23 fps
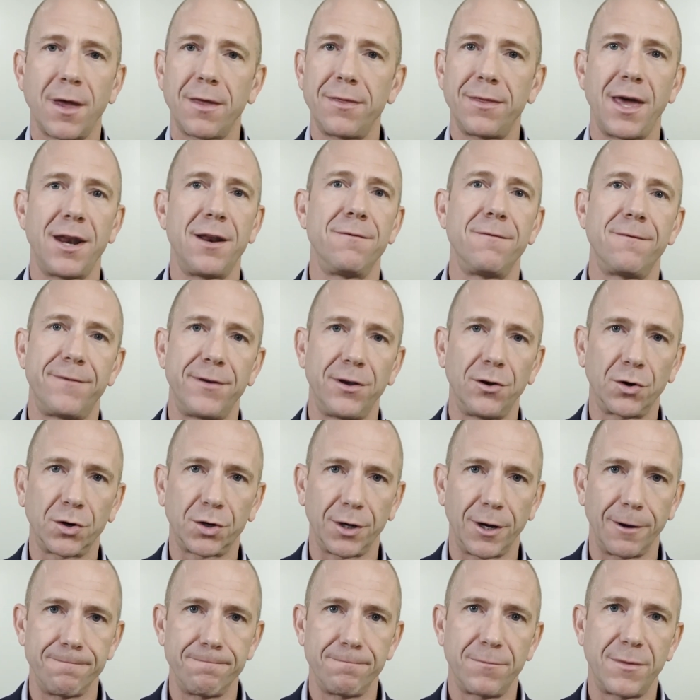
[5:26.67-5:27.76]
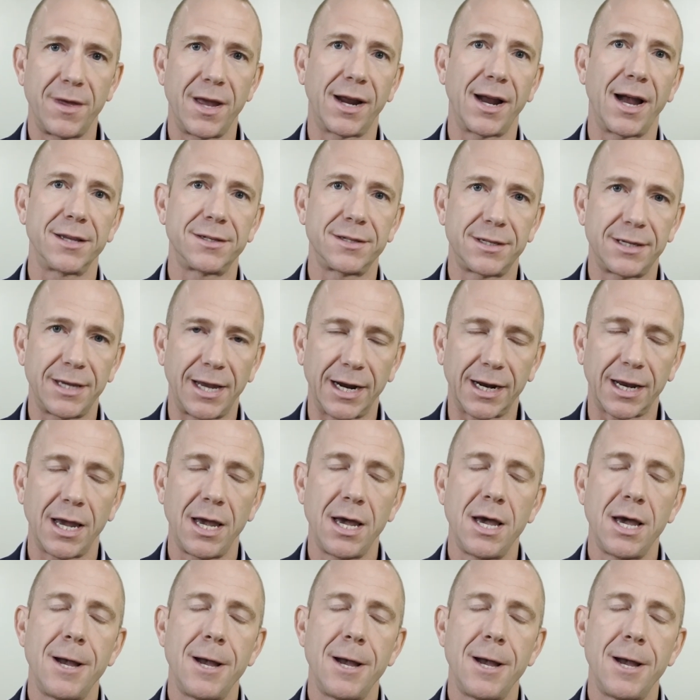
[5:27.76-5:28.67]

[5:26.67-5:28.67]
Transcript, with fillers: they didn't feel good. They got sick.